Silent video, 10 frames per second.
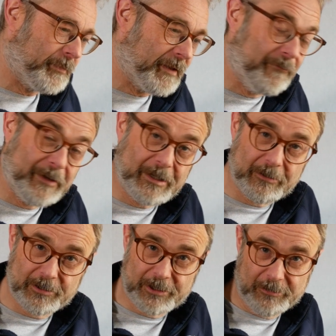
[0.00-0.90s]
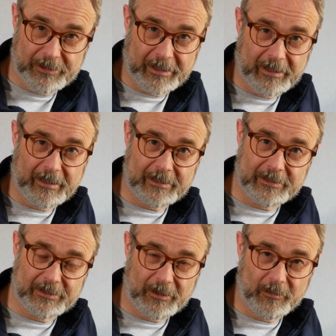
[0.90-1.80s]
video shooting has
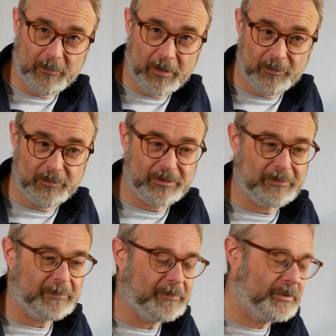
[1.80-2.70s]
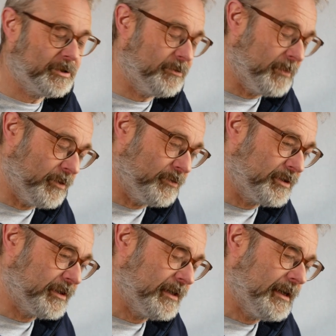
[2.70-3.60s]
its own shoot
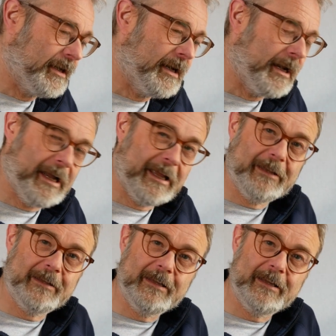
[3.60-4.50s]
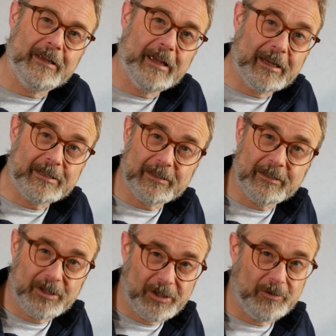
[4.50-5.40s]
modes, and the
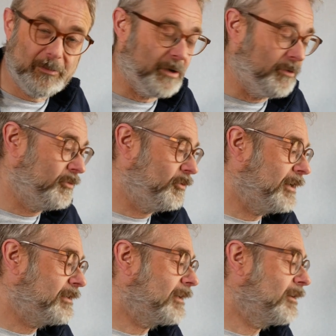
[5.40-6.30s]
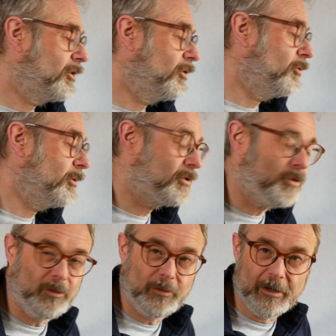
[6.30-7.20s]
S&Q mode. S&Q is
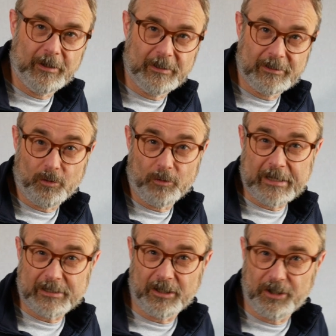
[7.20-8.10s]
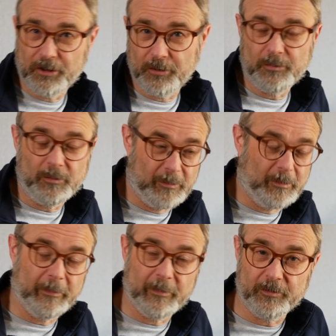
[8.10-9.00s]
called it's called S&Q. You
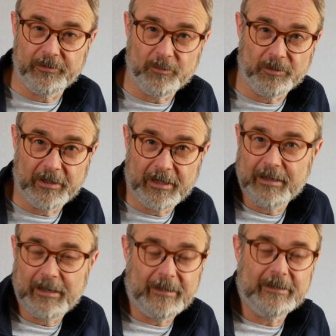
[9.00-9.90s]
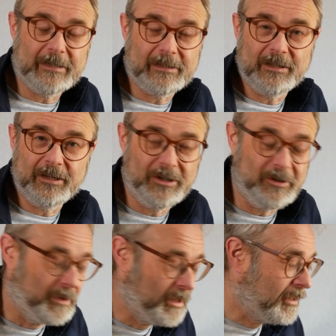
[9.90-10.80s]
might be wondering what the hell is S&Q.